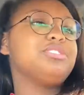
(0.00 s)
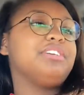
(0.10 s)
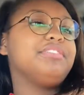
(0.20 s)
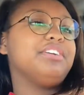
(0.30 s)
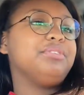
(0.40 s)

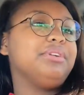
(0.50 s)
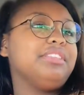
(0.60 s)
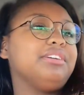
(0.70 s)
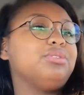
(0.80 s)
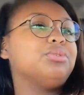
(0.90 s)
see if I do
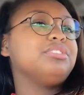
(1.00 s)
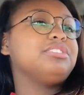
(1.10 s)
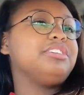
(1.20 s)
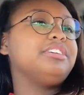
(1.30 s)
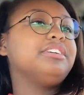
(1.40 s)
anything cool
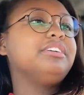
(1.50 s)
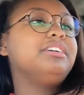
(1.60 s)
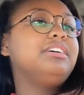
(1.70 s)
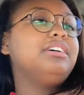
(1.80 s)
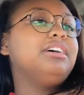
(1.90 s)
this year.
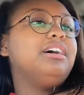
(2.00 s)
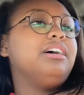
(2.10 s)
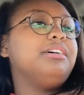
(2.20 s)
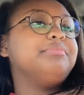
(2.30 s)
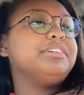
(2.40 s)

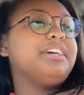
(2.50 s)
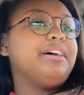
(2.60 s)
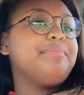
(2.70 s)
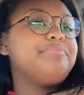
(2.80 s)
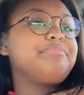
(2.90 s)
But, yeah,